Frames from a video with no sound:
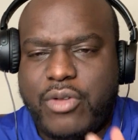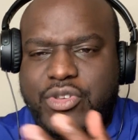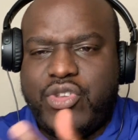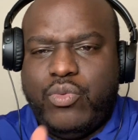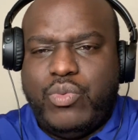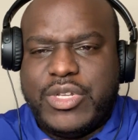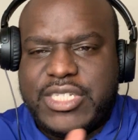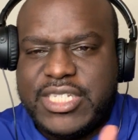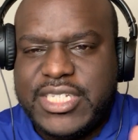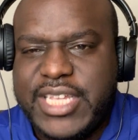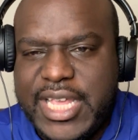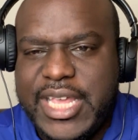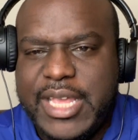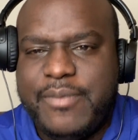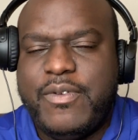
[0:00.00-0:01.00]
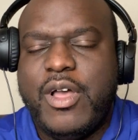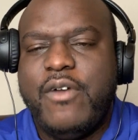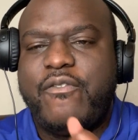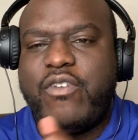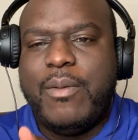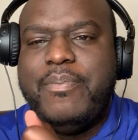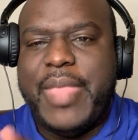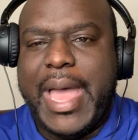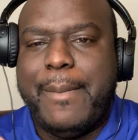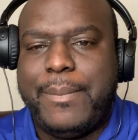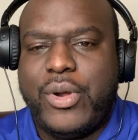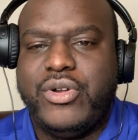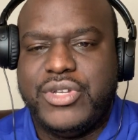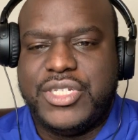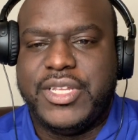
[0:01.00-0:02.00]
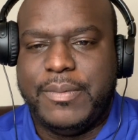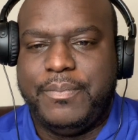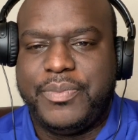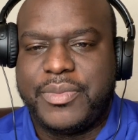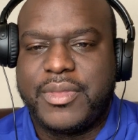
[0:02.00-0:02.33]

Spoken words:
to receive from that person.